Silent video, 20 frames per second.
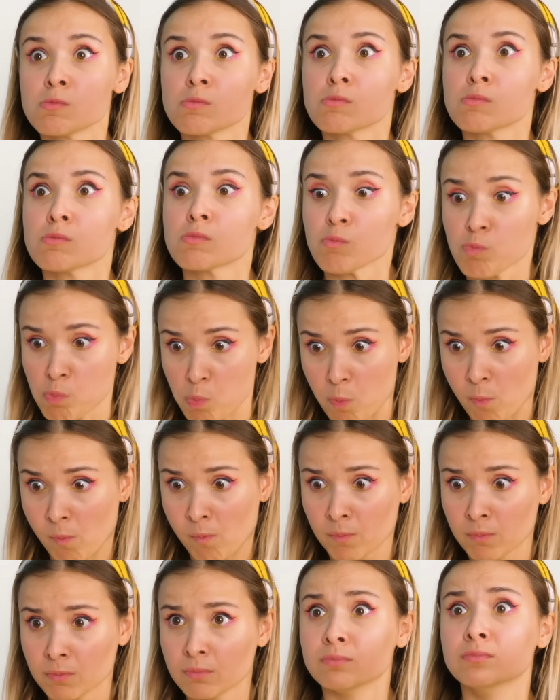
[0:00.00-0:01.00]
It was an
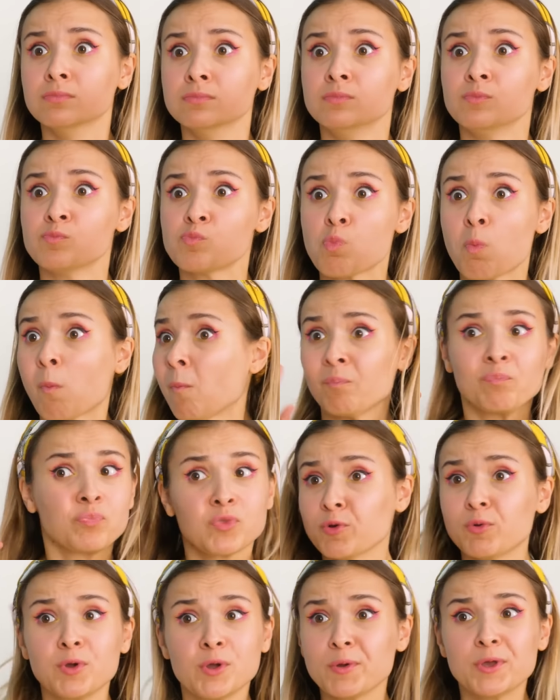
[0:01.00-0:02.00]
accident!
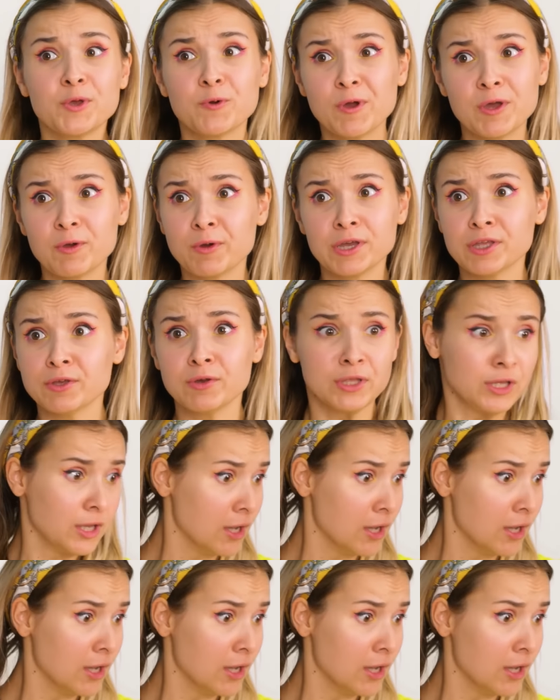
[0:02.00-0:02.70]
Uh, let me try to fix